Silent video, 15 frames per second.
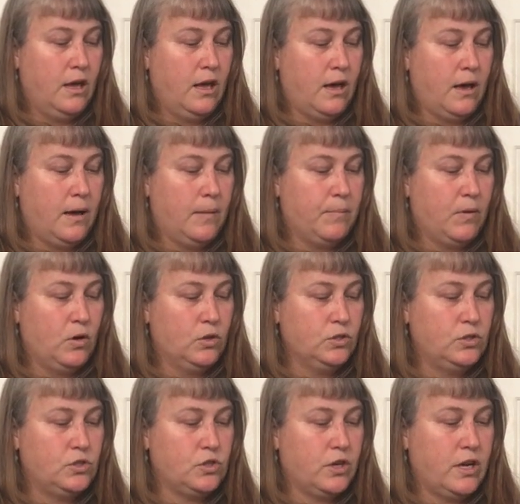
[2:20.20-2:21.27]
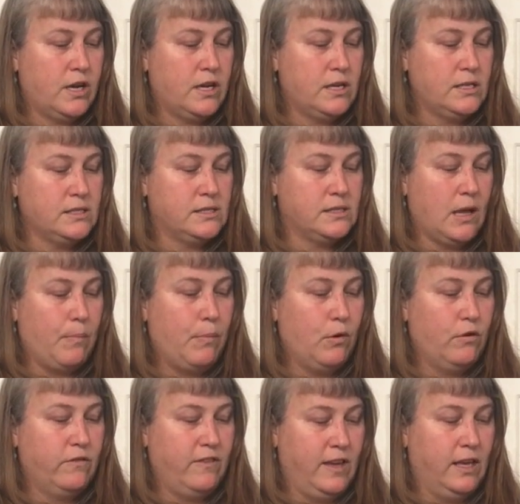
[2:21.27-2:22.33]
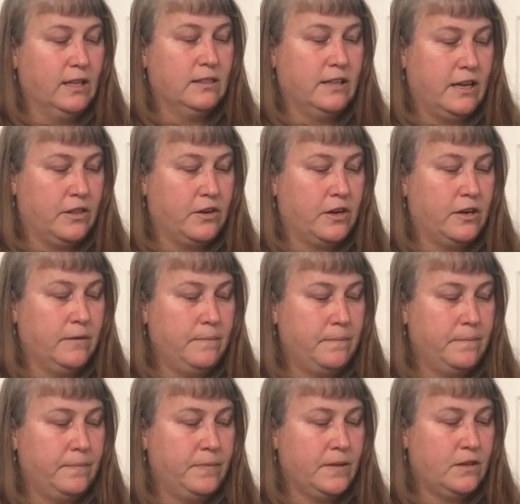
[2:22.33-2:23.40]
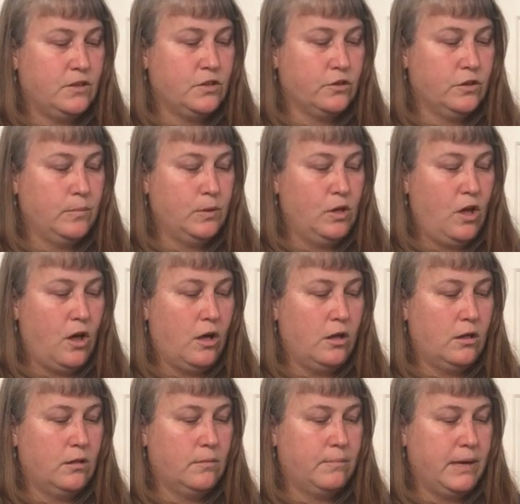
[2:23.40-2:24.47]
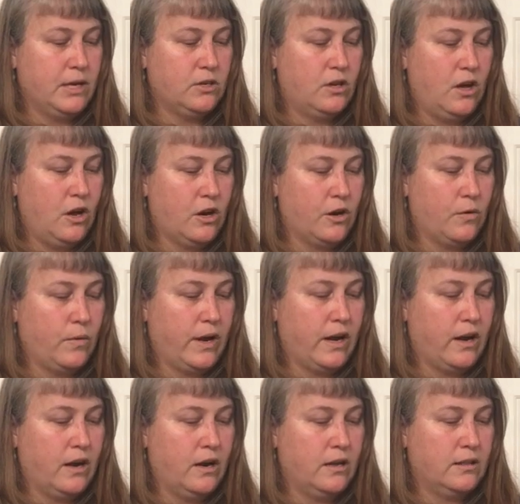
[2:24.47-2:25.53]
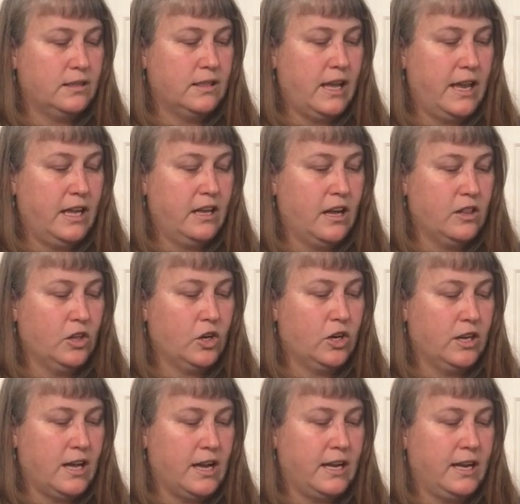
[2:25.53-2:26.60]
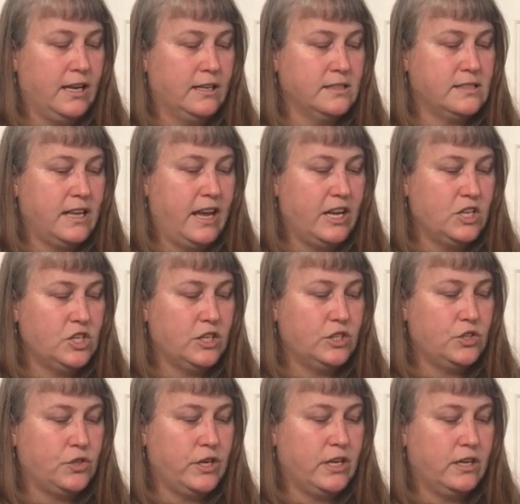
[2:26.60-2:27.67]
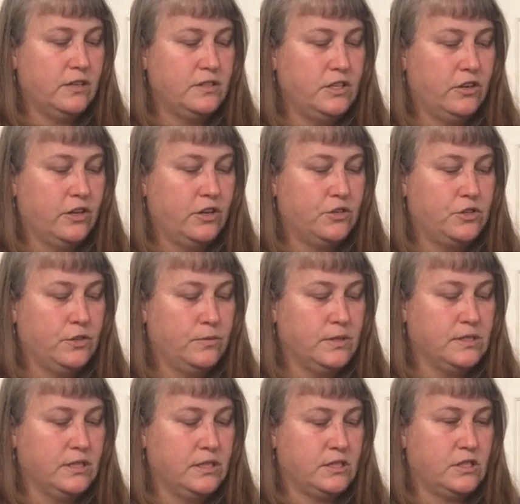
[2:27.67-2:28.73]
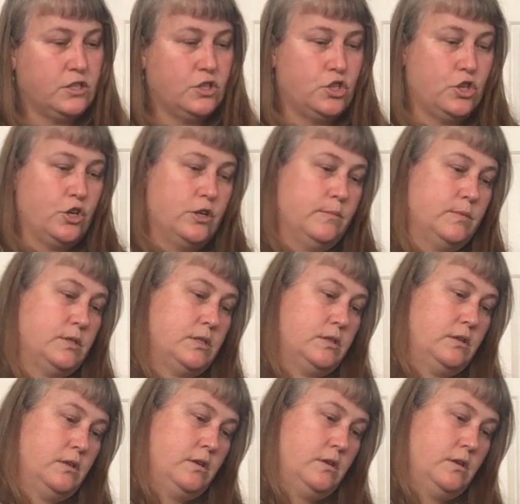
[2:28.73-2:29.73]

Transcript: Um, ultra supple vegan leather, durable all metal hardware, light colored linings, Aegon treated interior to resist germs.